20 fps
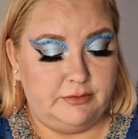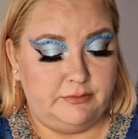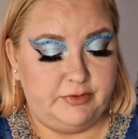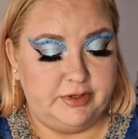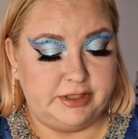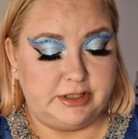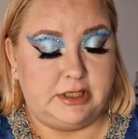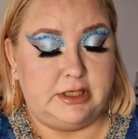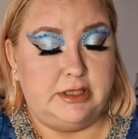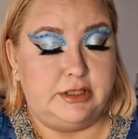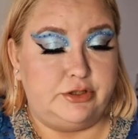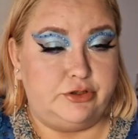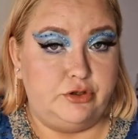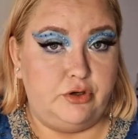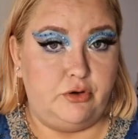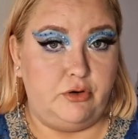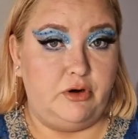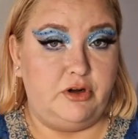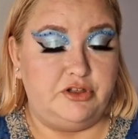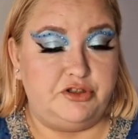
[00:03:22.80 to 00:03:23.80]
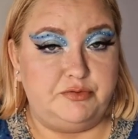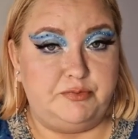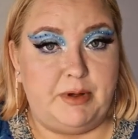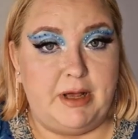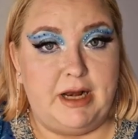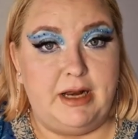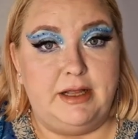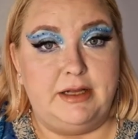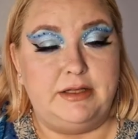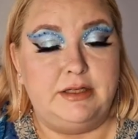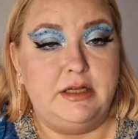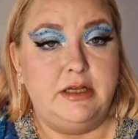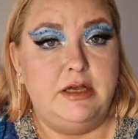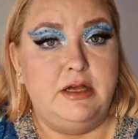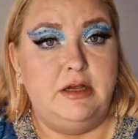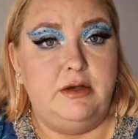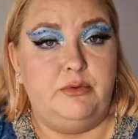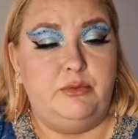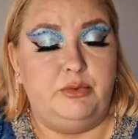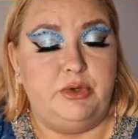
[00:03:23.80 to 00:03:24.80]
Whistler Snow Lodge palette,
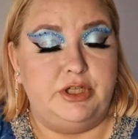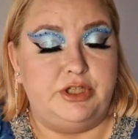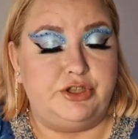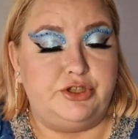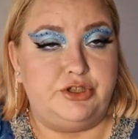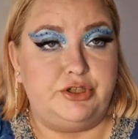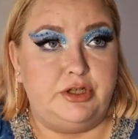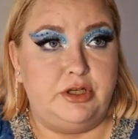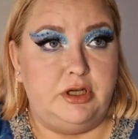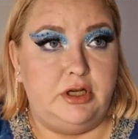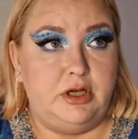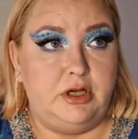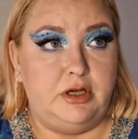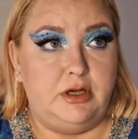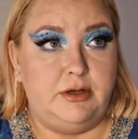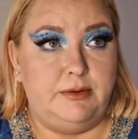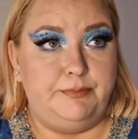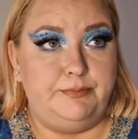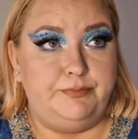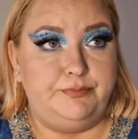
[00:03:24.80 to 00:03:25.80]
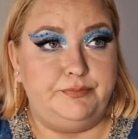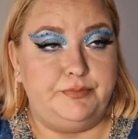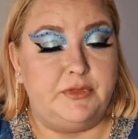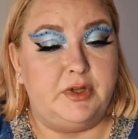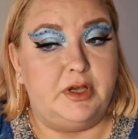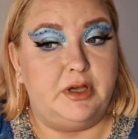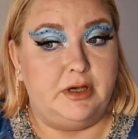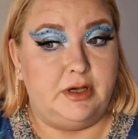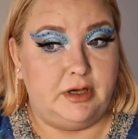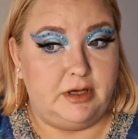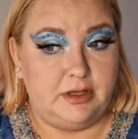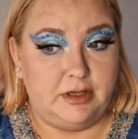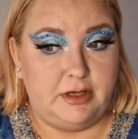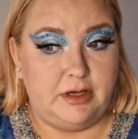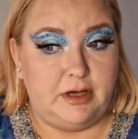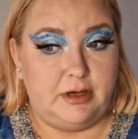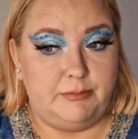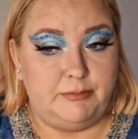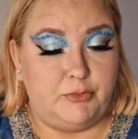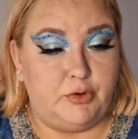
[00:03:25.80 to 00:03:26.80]
which I'm
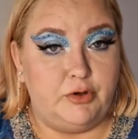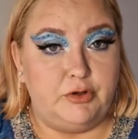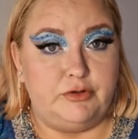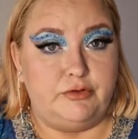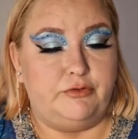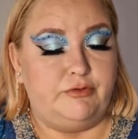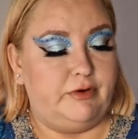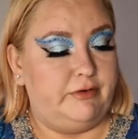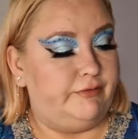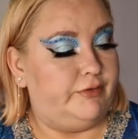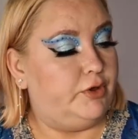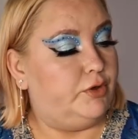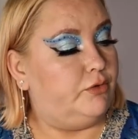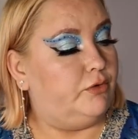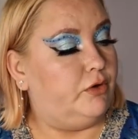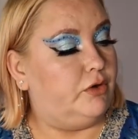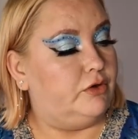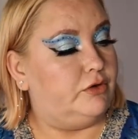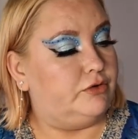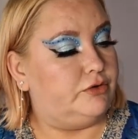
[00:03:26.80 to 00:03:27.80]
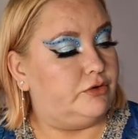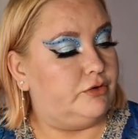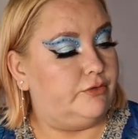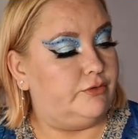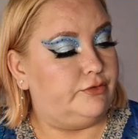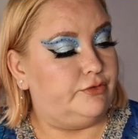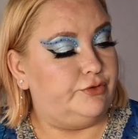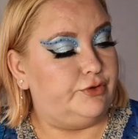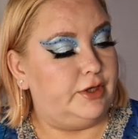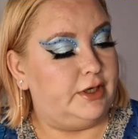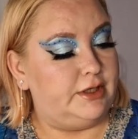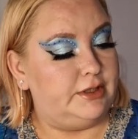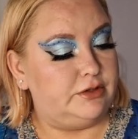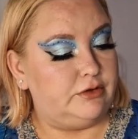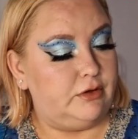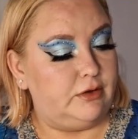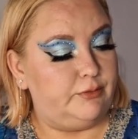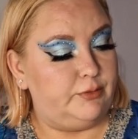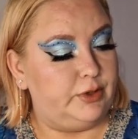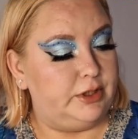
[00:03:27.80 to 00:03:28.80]
going to review also today,
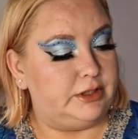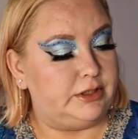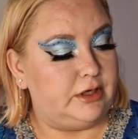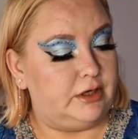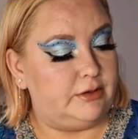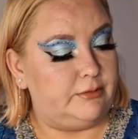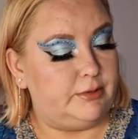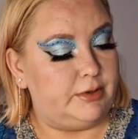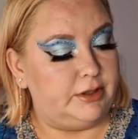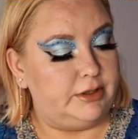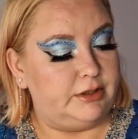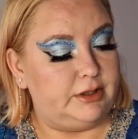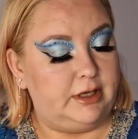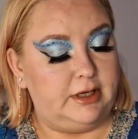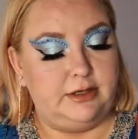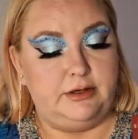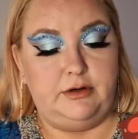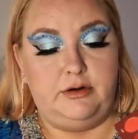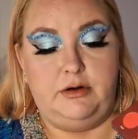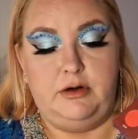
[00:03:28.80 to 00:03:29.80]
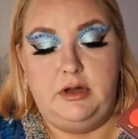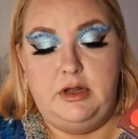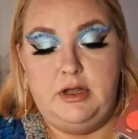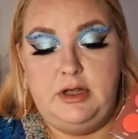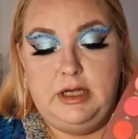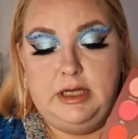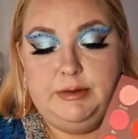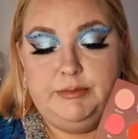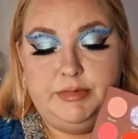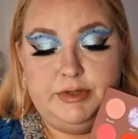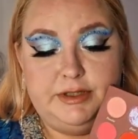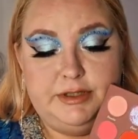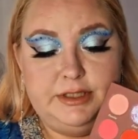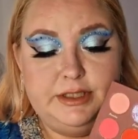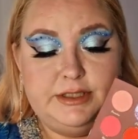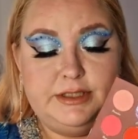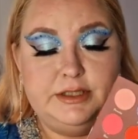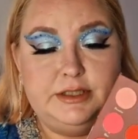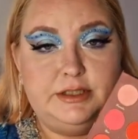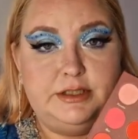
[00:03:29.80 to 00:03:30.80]
so I will talk about it later. But
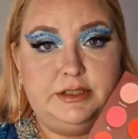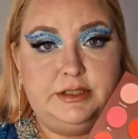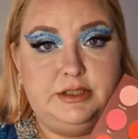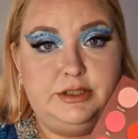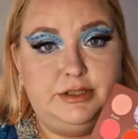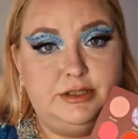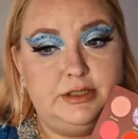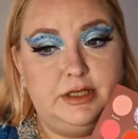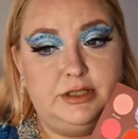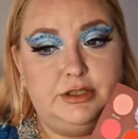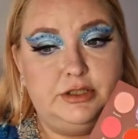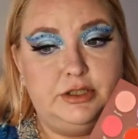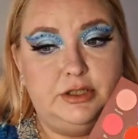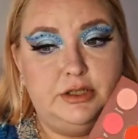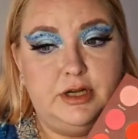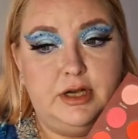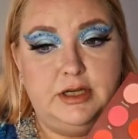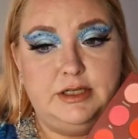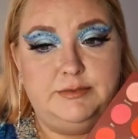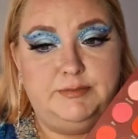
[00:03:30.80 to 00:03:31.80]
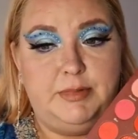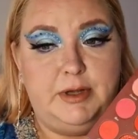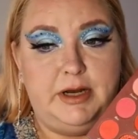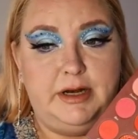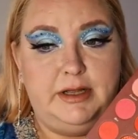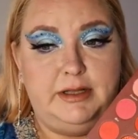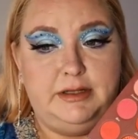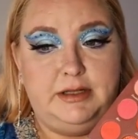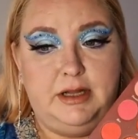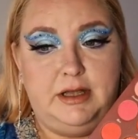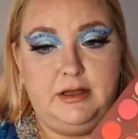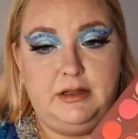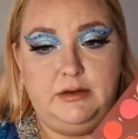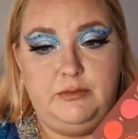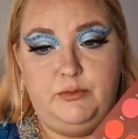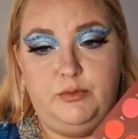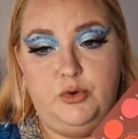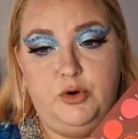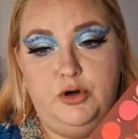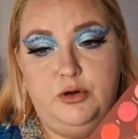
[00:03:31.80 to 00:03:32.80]
this is such a nice palette, like
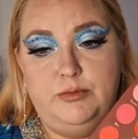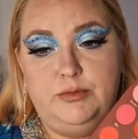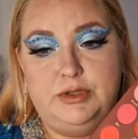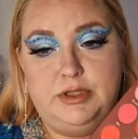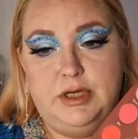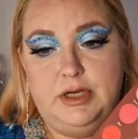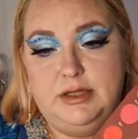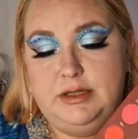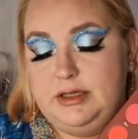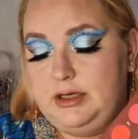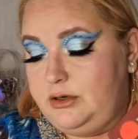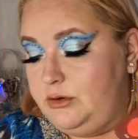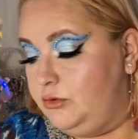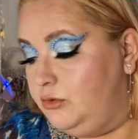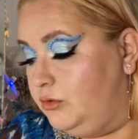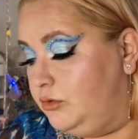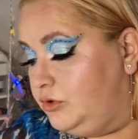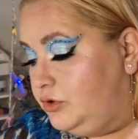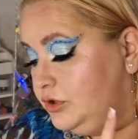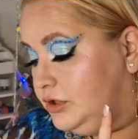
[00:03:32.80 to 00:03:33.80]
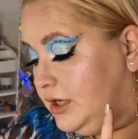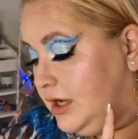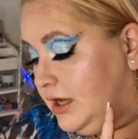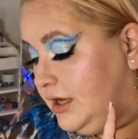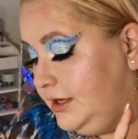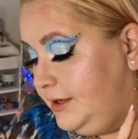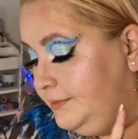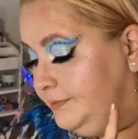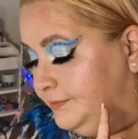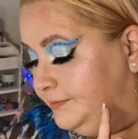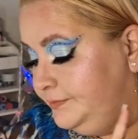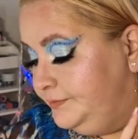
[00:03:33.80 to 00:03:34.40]
the warm side, the cool side.